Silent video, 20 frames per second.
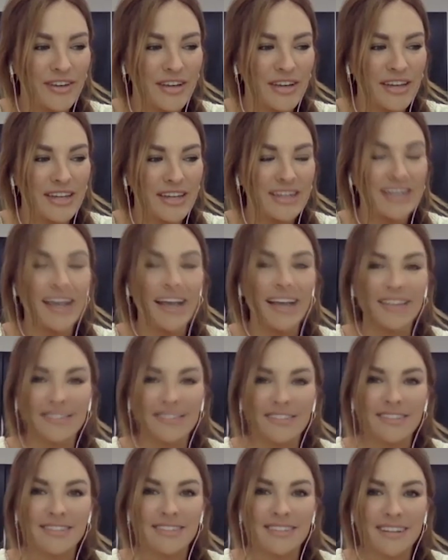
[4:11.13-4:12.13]

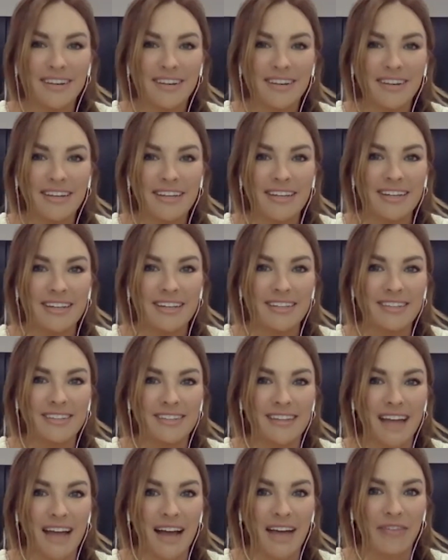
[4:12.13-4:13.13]
necessary it is
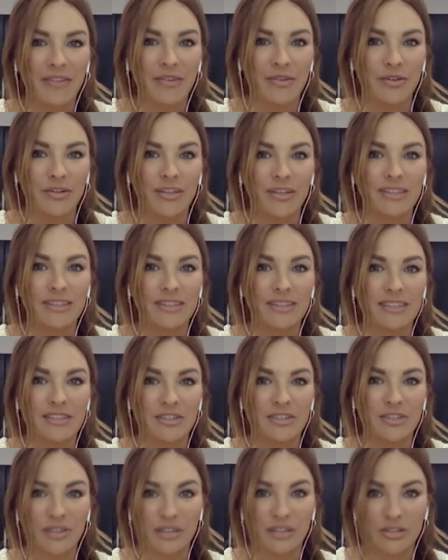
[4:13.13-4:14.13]
to have an
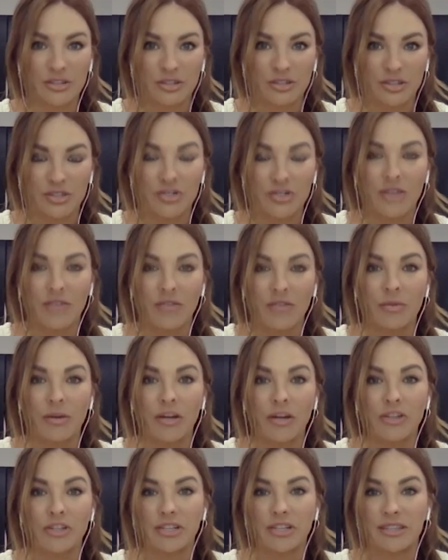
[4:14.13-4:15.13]
organization like the Trevor
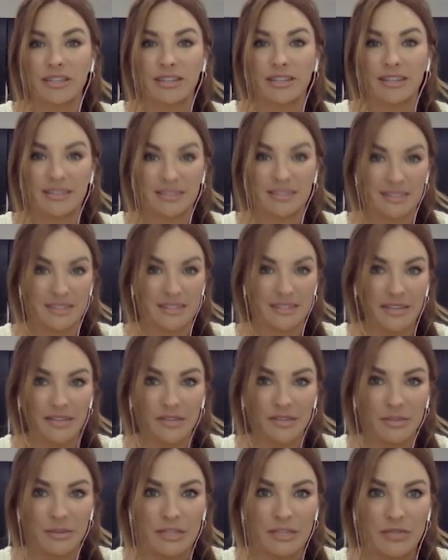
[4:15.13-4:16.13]
Project that is a safe
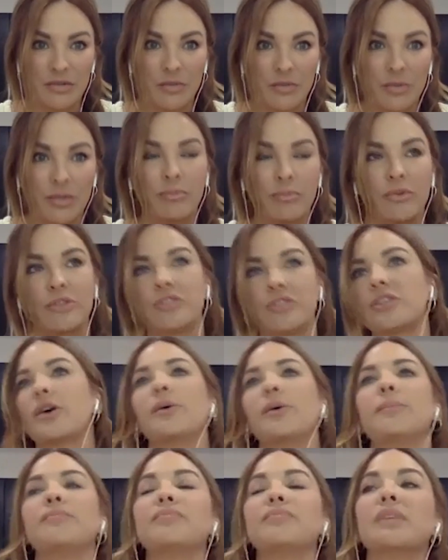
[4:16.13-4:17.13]
space for people.
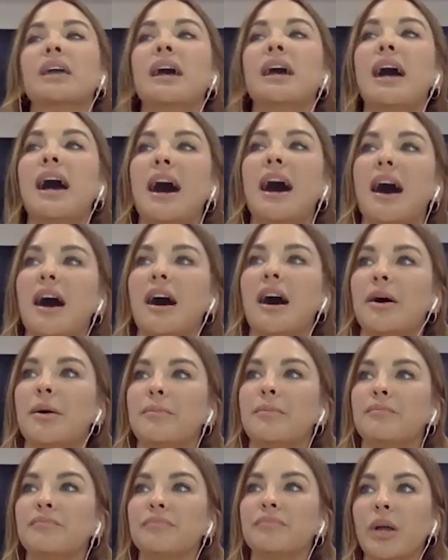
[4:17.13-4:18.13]
So,
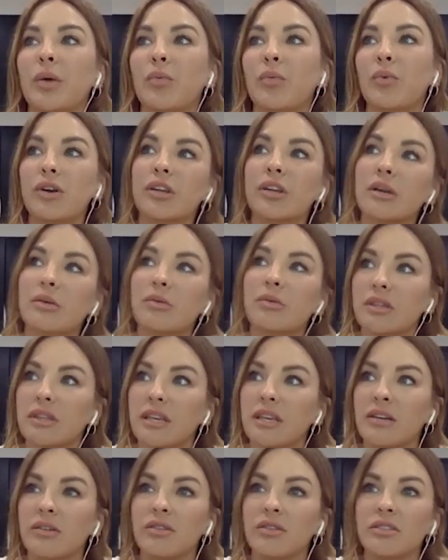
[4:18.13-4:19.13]
um, working with
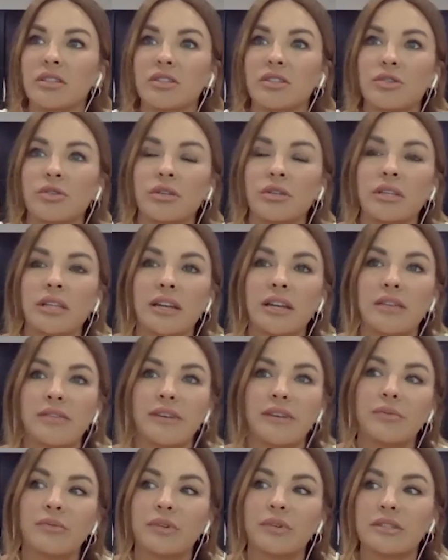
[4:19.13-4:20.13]
Kiehl's and doing that
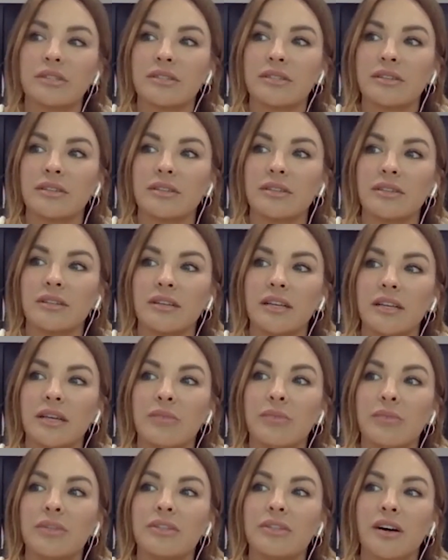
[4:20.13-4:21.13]
event was
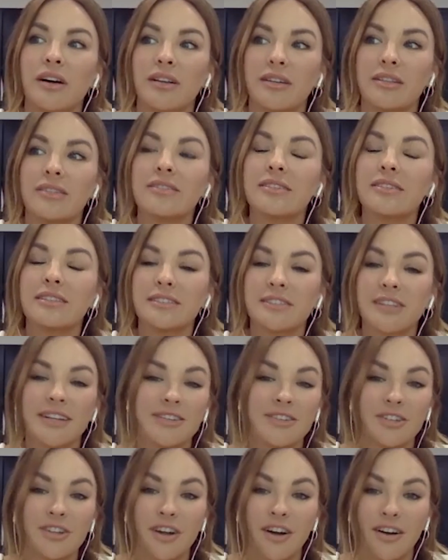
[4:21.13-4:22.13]
it was honestly
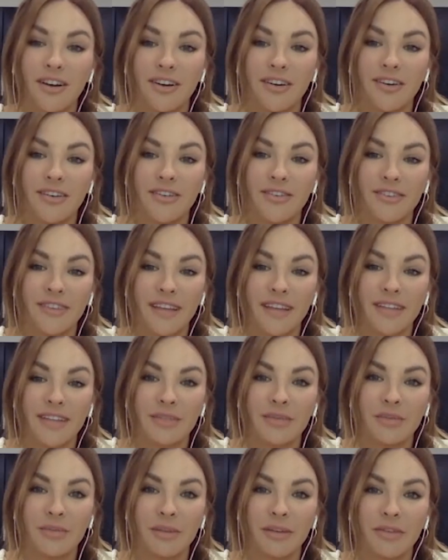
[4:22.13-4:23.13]
such an honor for that
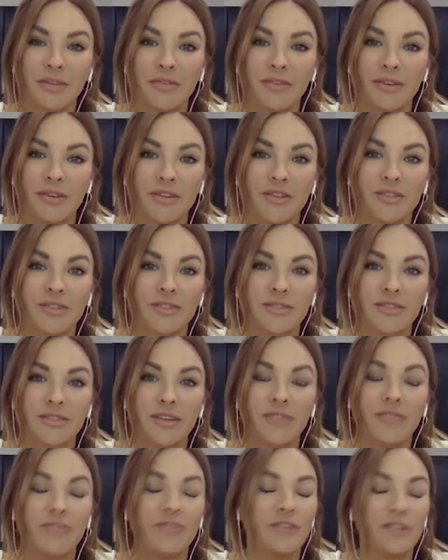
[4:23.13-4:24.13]
to be my first
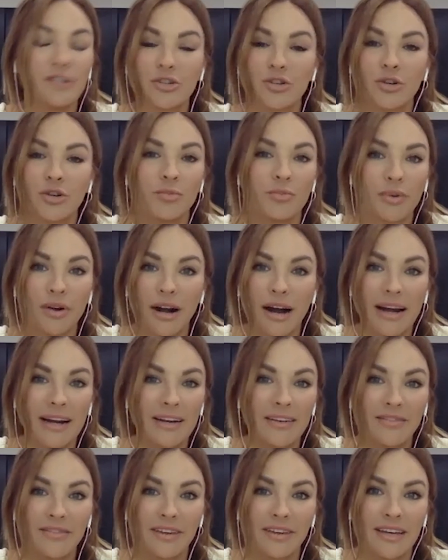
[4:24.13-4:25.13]
official
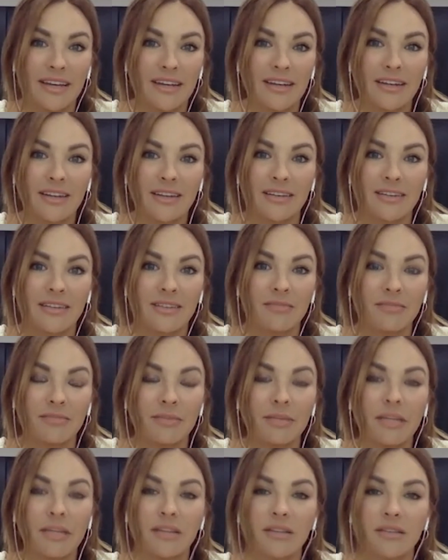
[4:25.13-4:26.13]
Pride event and
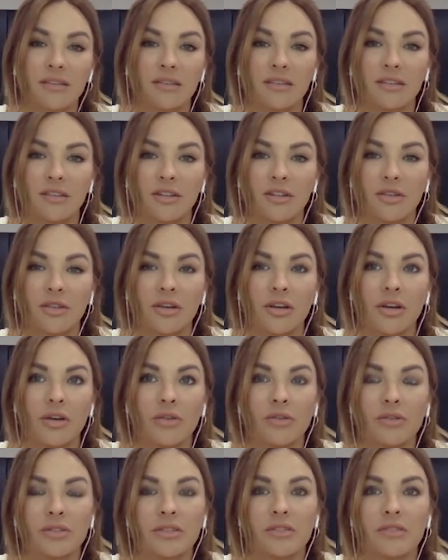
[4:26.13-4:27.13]
being you know the
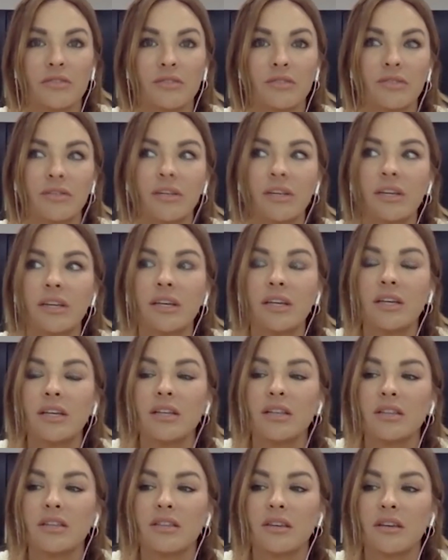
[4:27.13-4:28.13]
host of
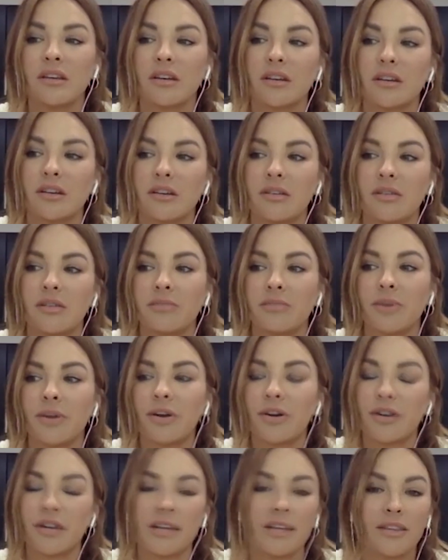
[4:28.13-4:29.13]
the
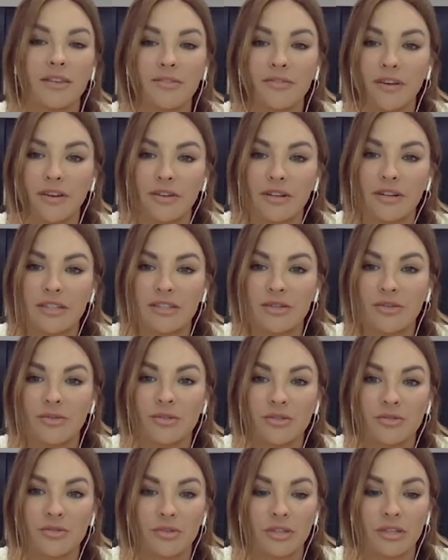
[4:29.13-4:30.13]
party and the fundraiser
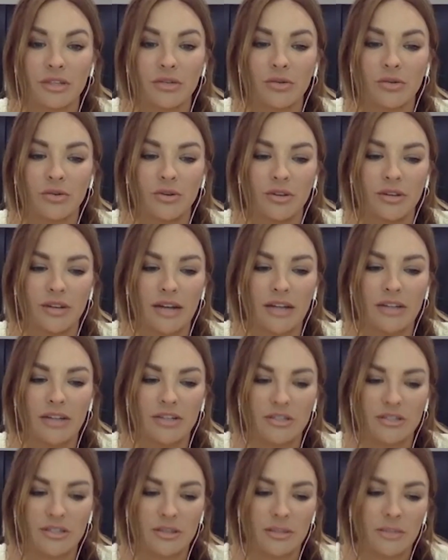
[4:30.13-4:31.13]
was really cool. And I
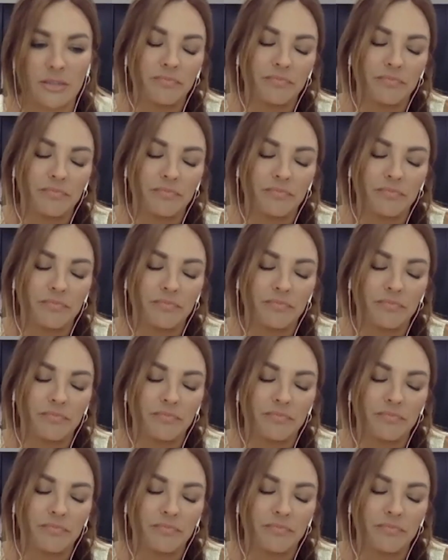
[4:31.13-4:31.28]
just,